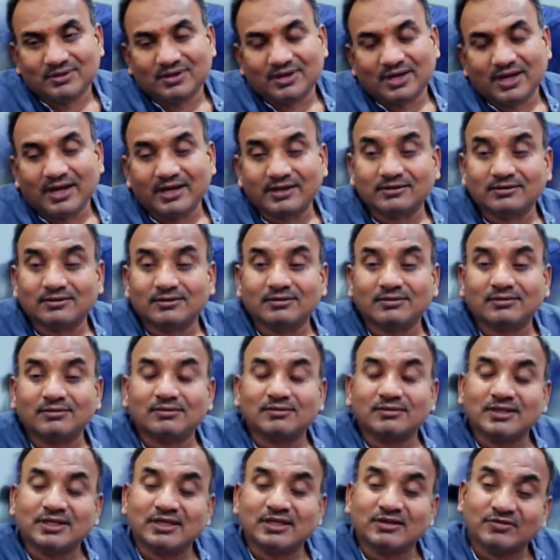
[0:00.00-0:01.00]
and
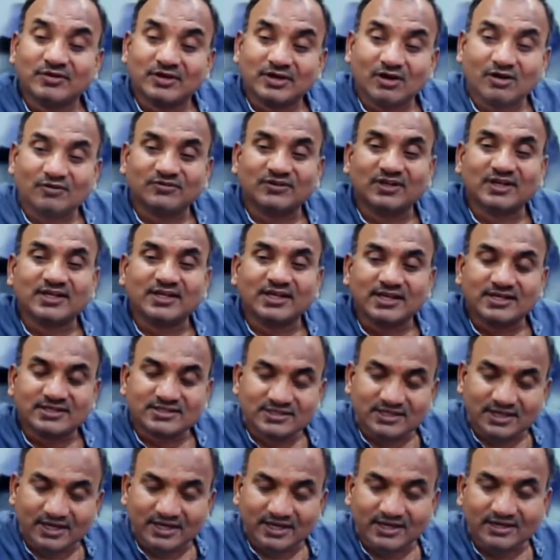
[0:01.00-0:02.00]
even after he
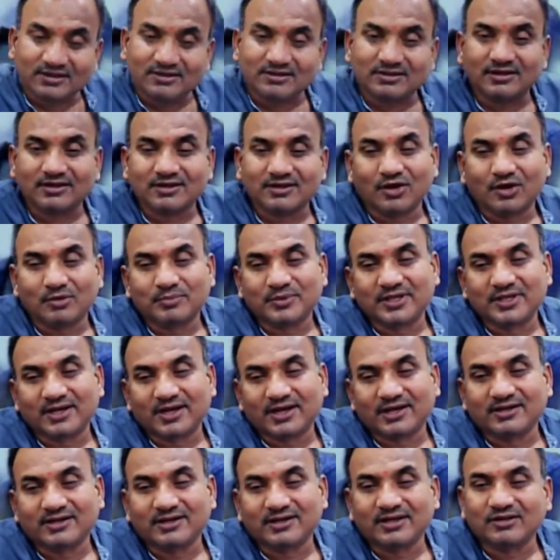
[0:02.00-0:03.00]
assigned the
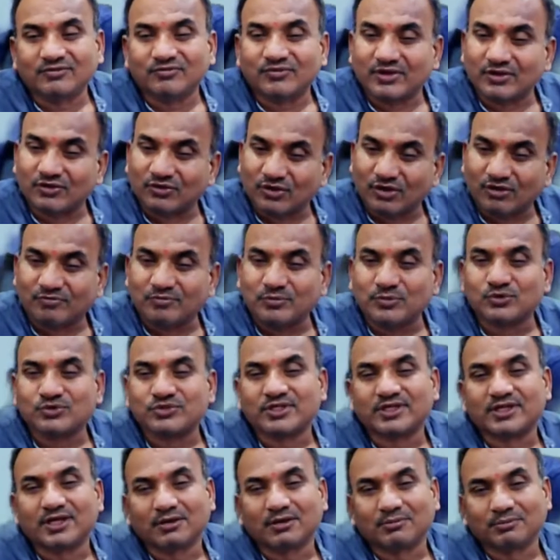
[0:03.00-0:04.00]
copyright in favor of
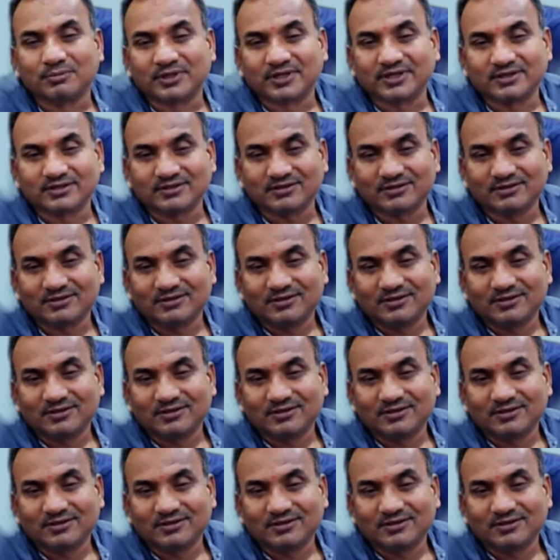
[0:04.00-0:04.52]
music companies.